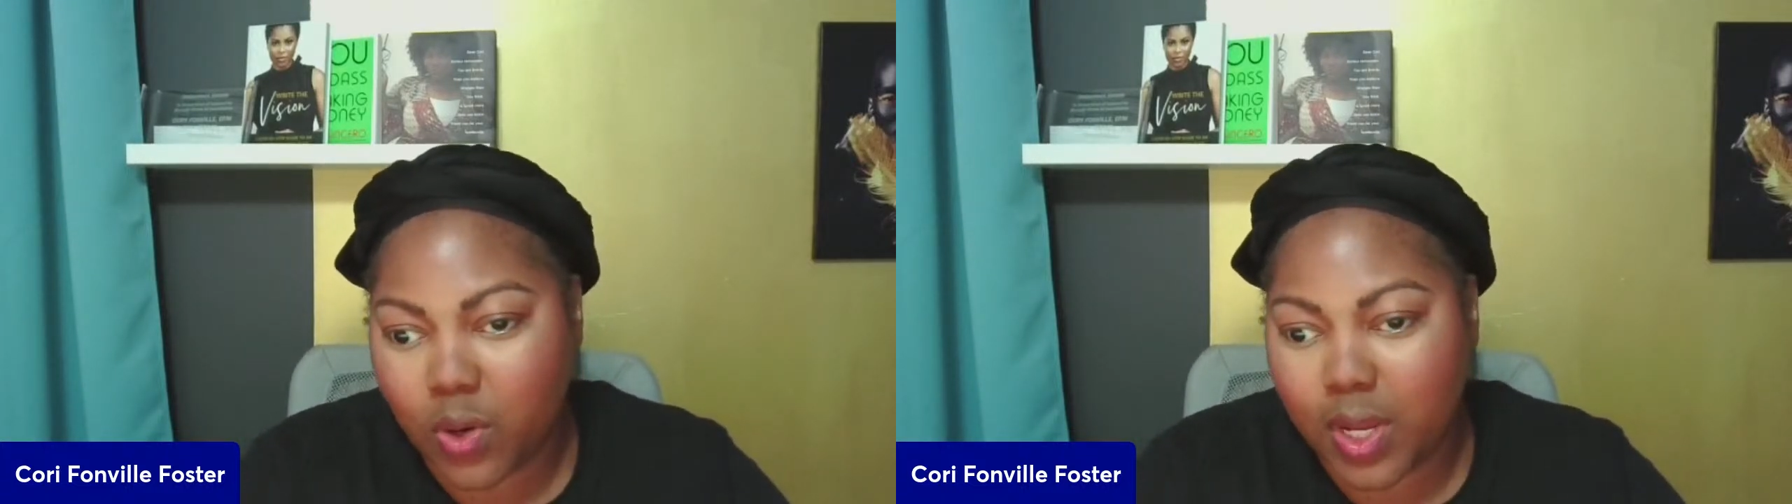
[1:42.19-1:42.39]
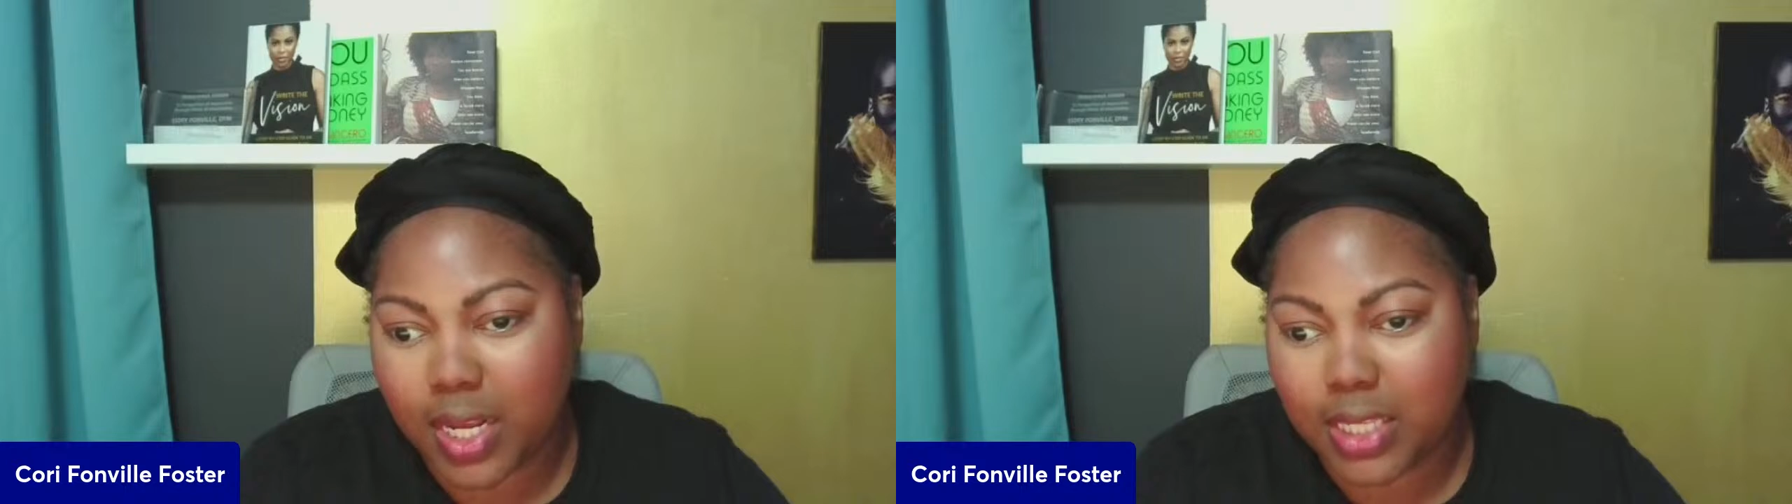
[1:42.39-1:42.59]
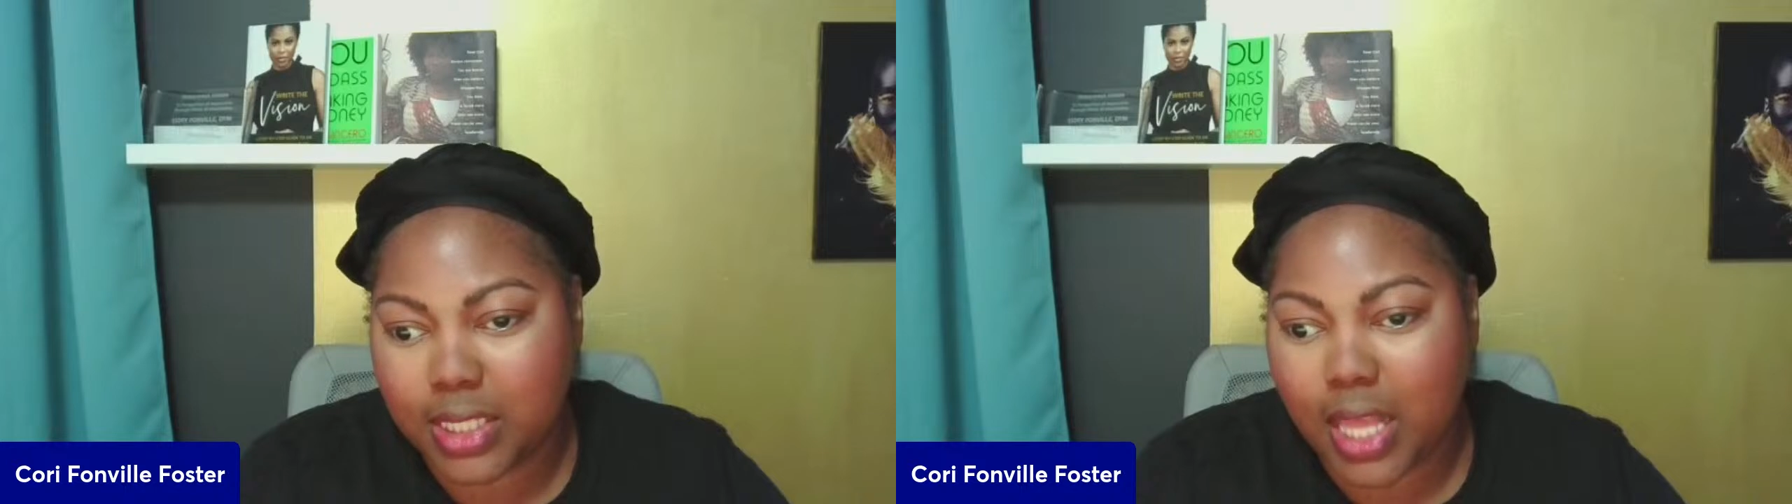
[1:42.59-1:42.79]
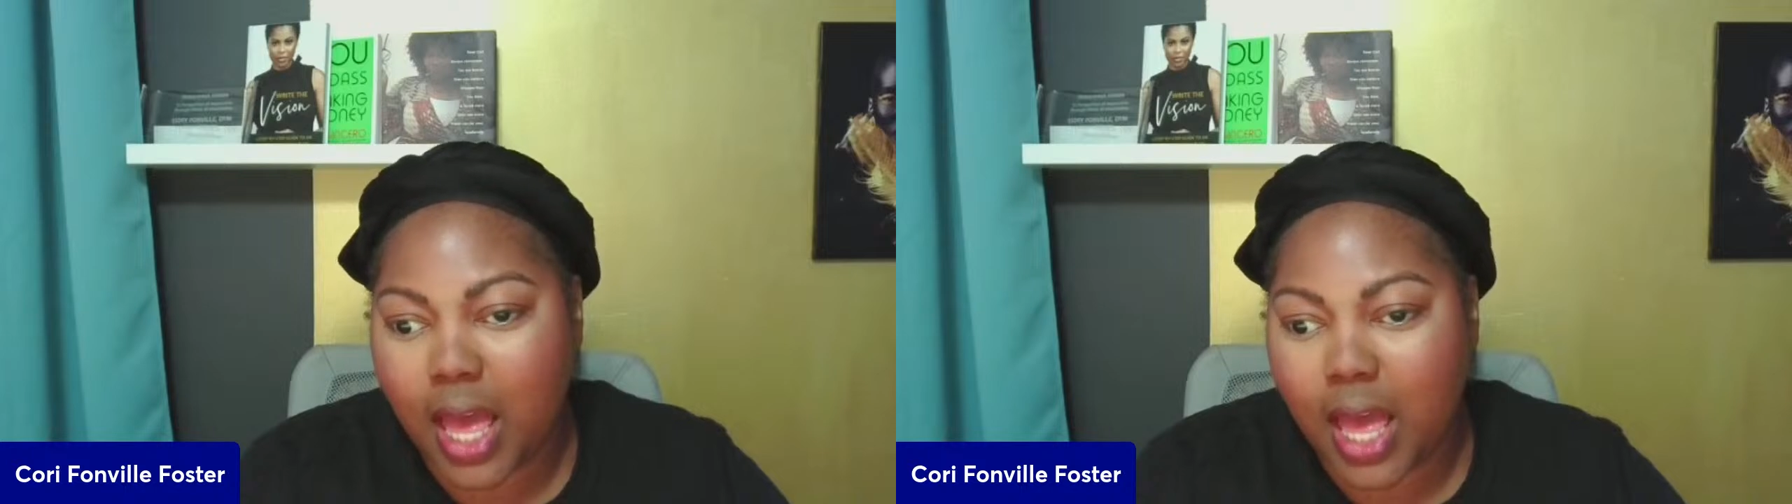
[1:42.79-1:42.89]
Join us